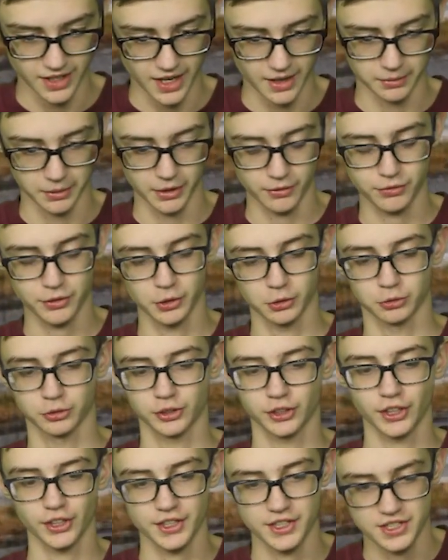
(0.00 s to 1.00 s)
I'm gonna feel
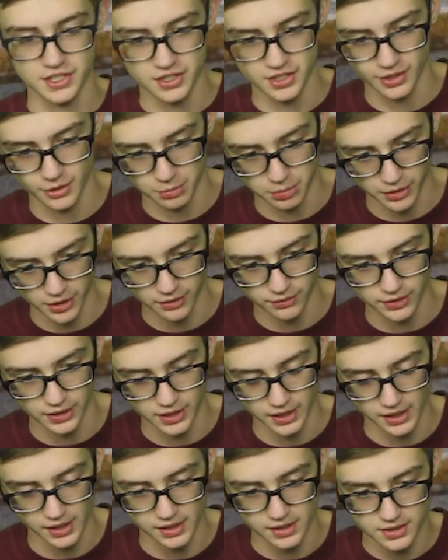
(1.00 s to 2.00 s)
really stupid if
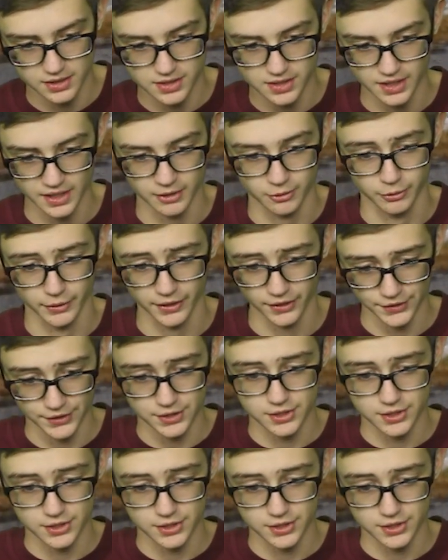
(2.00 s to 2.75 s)
it is, and really